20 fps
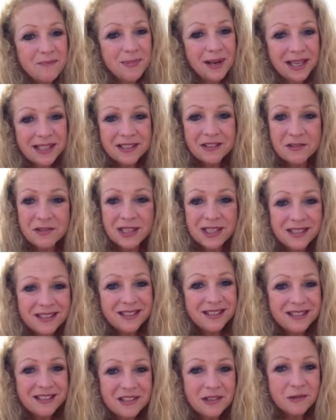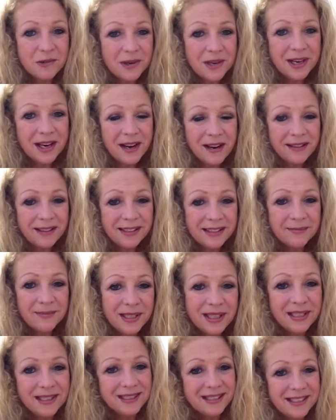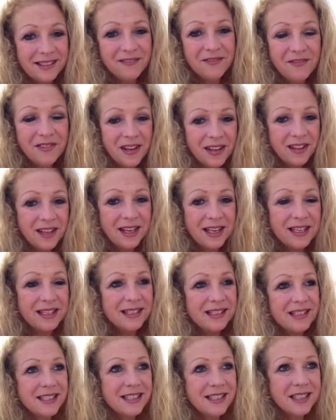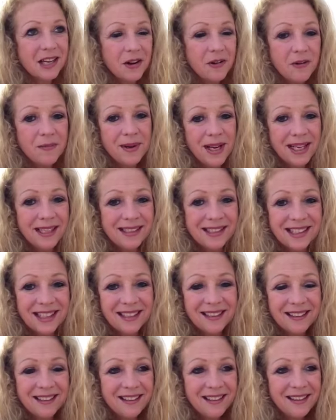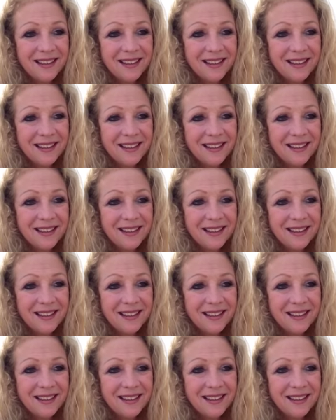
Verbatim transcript: best reasons to work out is because the feeling is so amazing.